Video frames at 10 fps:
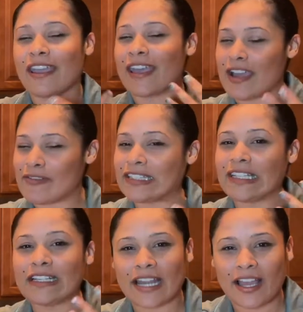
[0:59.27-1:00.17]

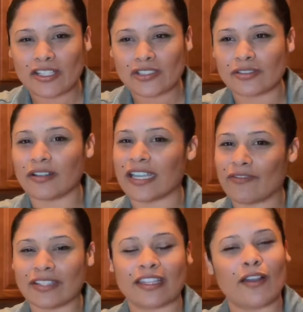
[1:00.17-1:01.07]
Everything natural,
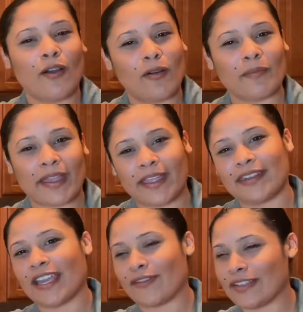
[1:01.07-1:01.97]
everything homemade,
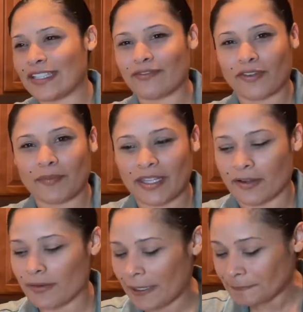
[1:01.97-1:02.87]
everything from here,
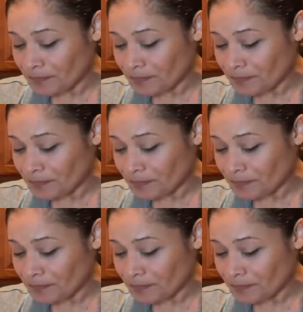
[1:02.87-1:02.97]
right?